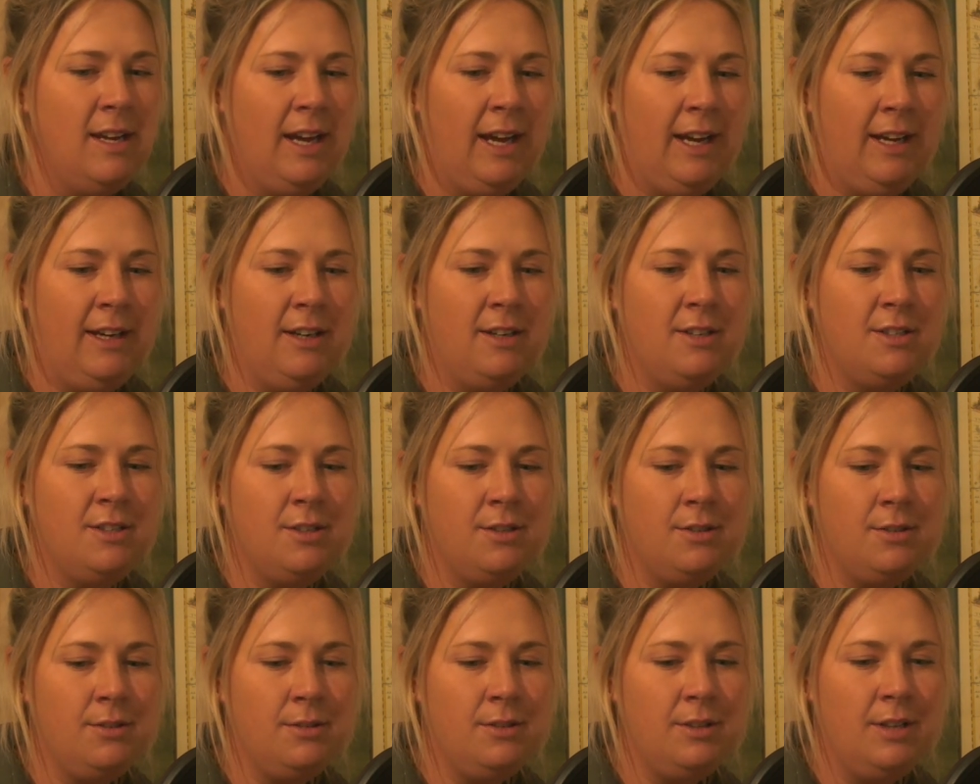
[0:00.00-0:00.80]
And
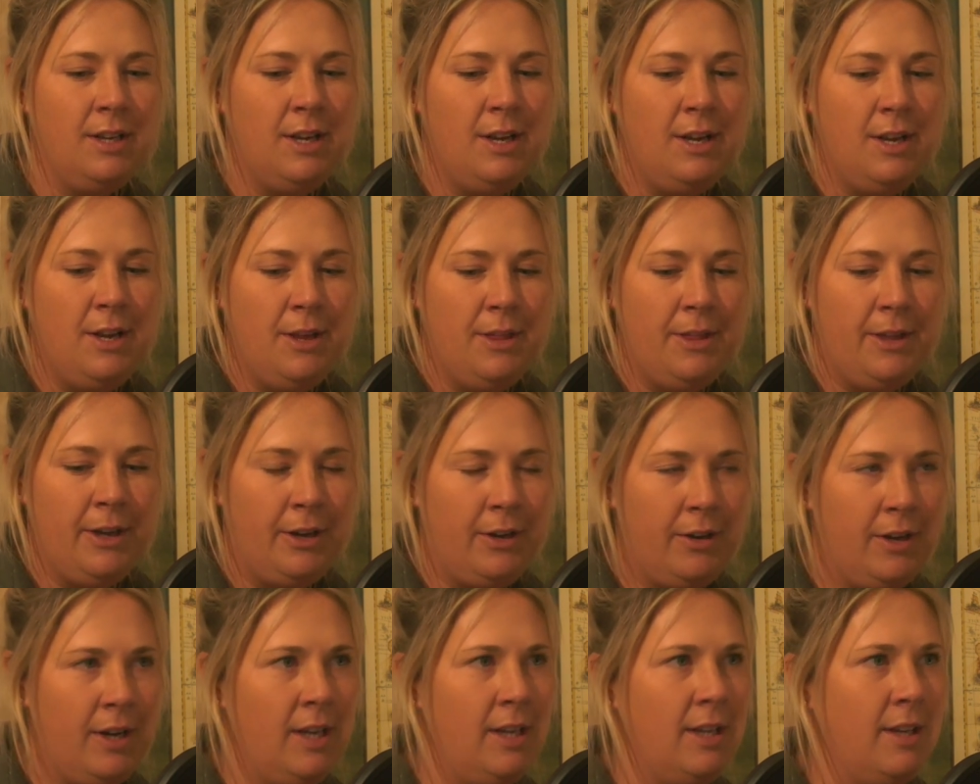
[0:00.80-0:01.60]
until the
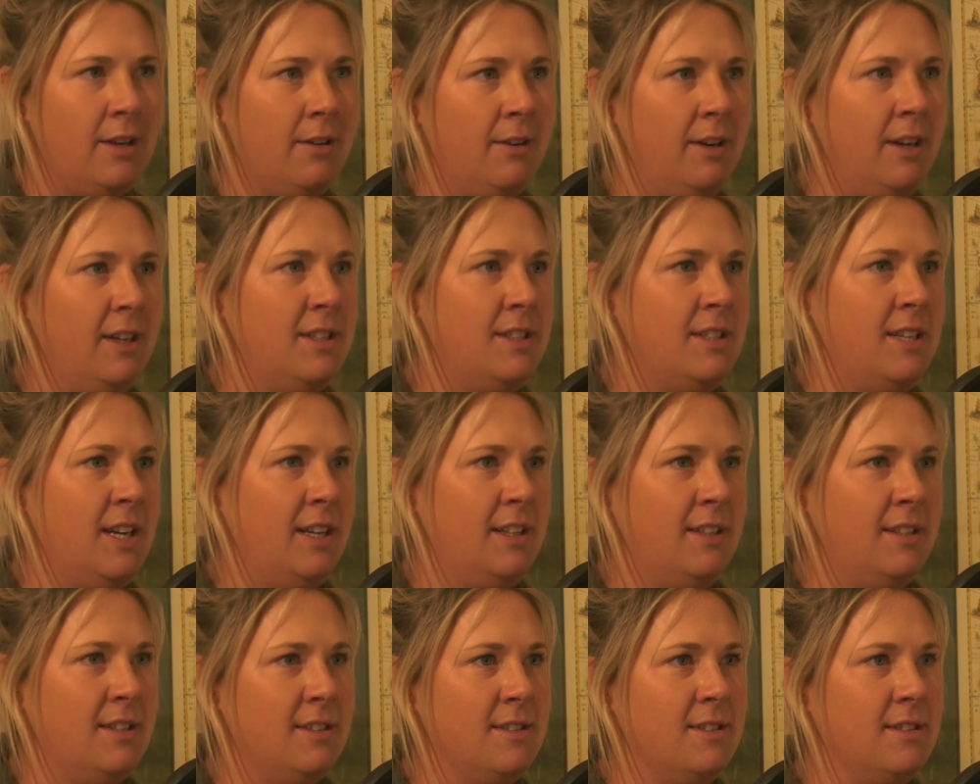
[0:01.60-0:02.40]
green and the red
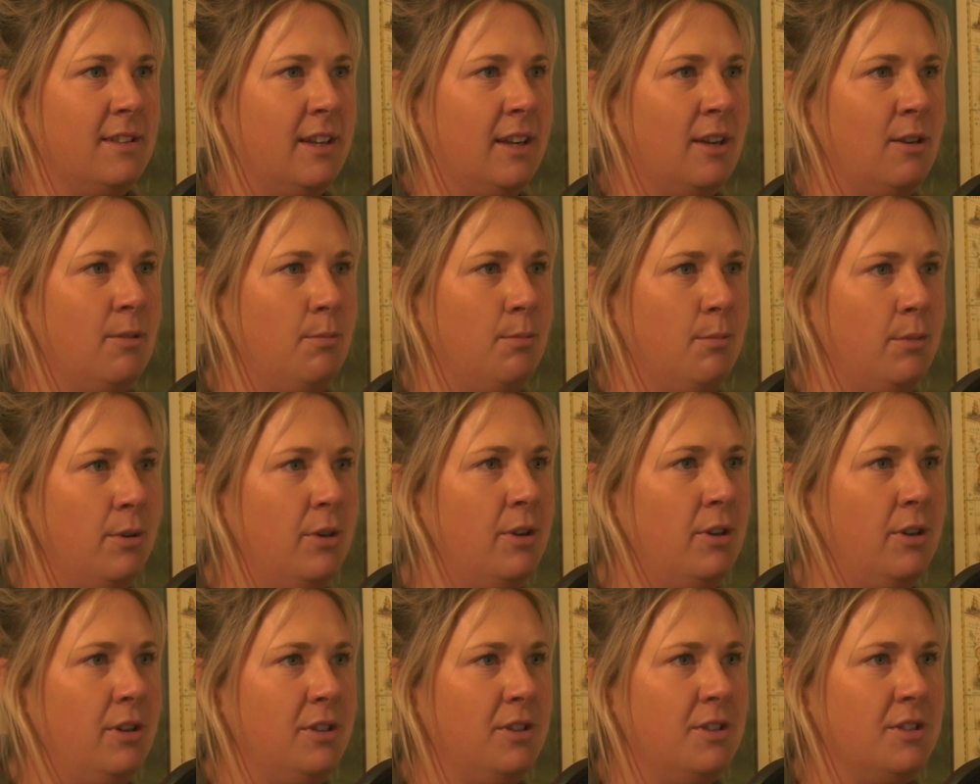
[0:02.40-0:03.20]
sectors can
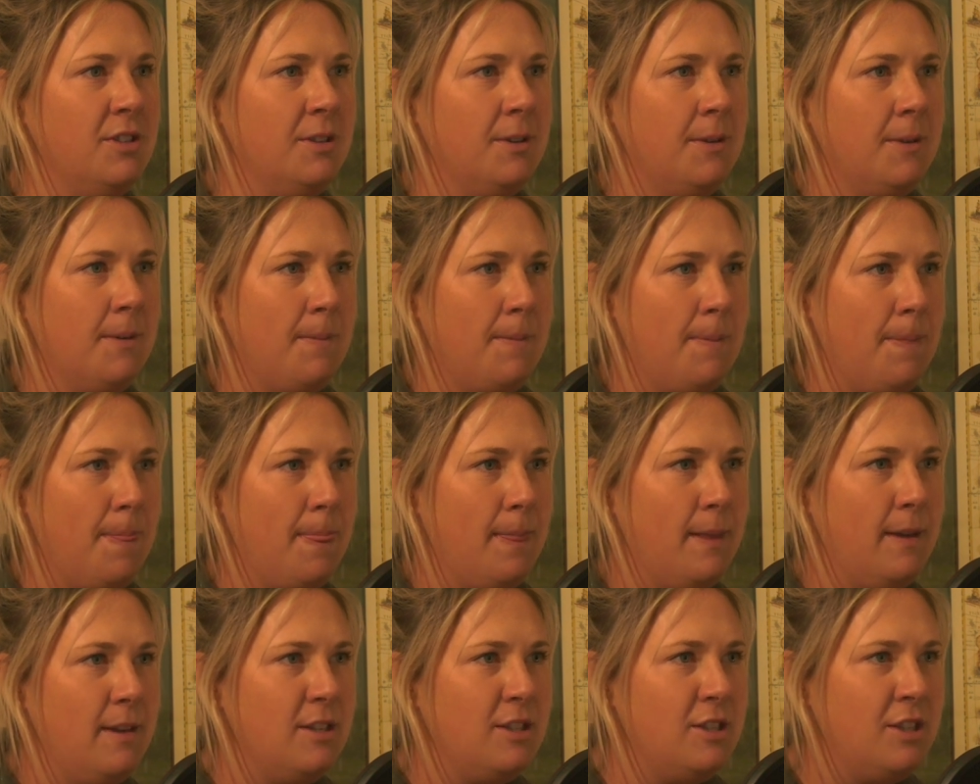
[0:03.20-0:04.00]
merge mm.
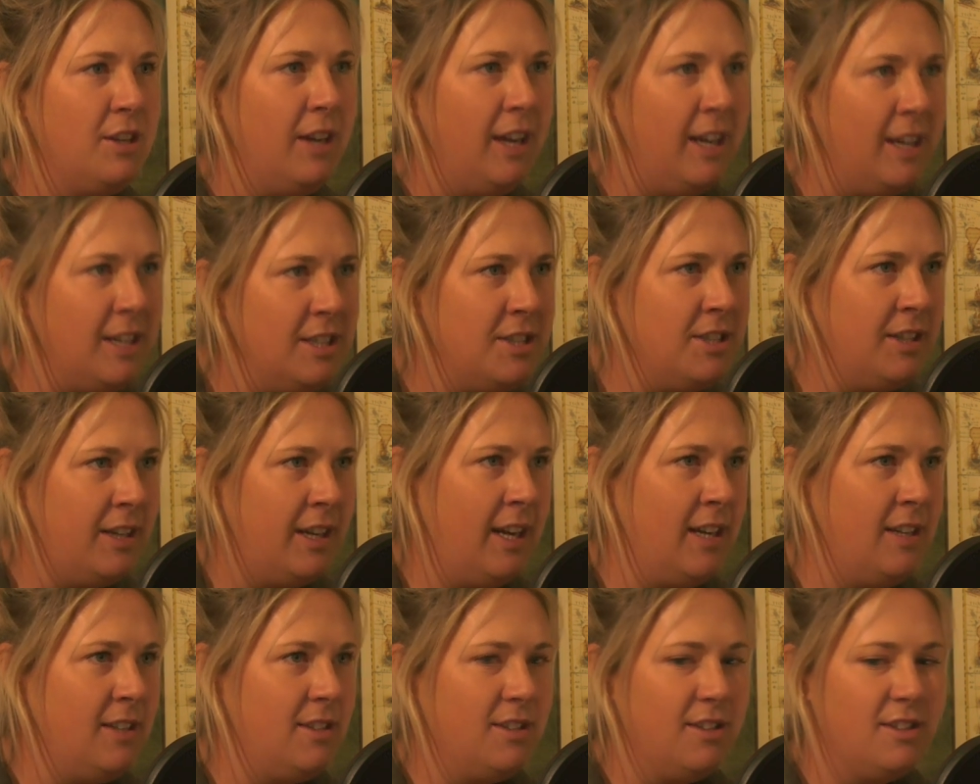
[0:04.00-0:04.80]
to
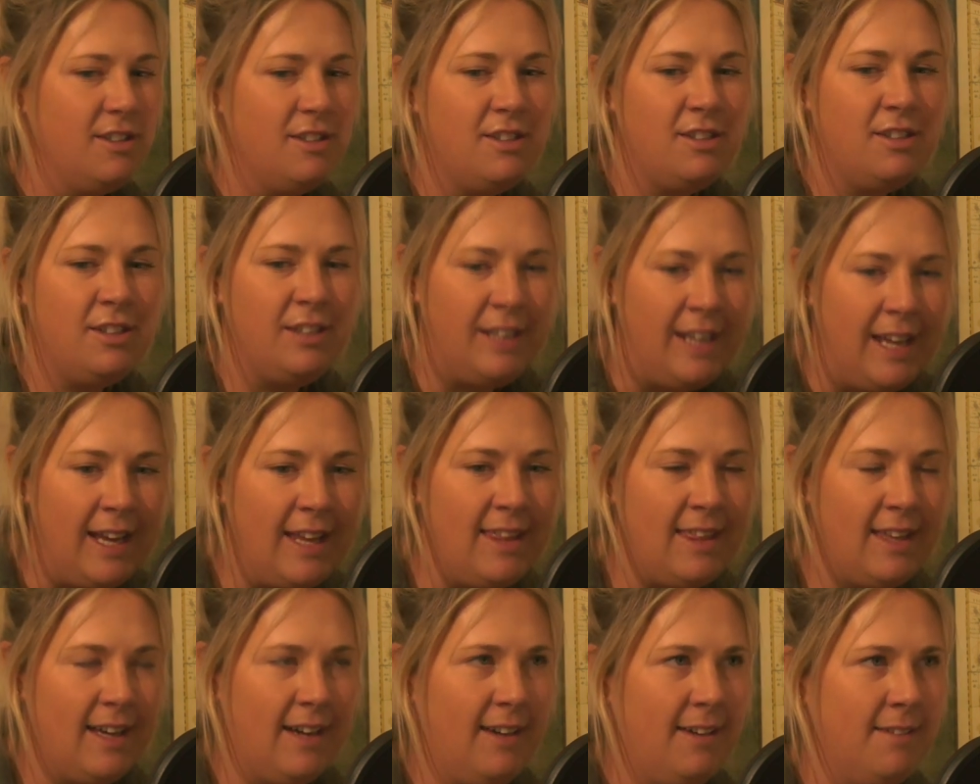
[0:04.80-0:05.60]
educate
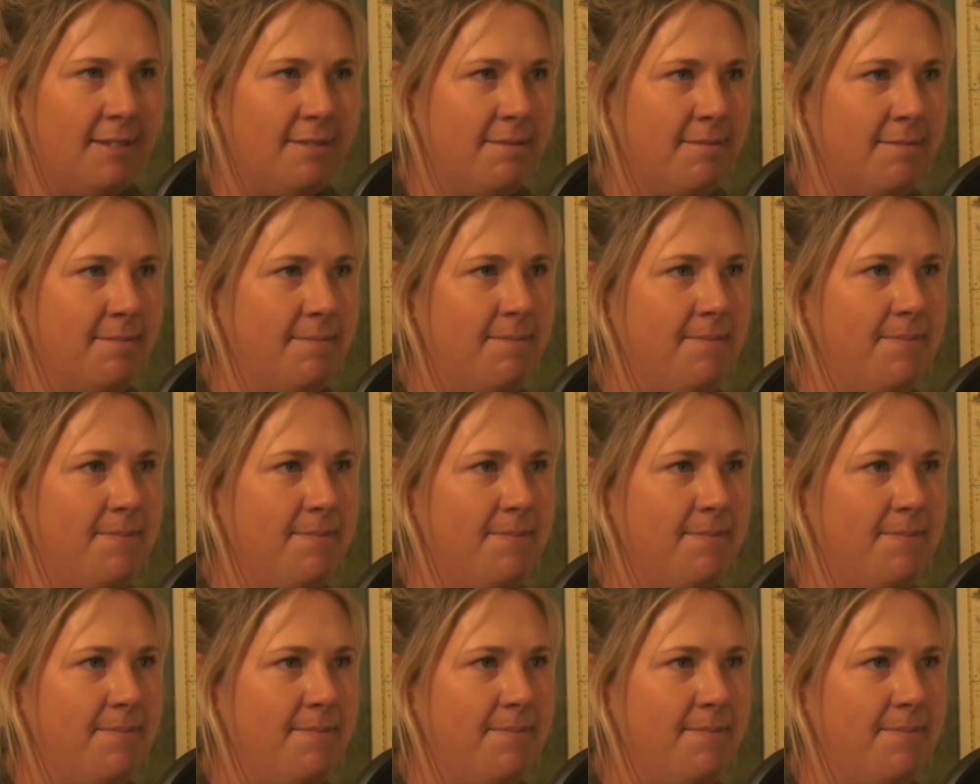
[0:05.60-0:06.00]
together,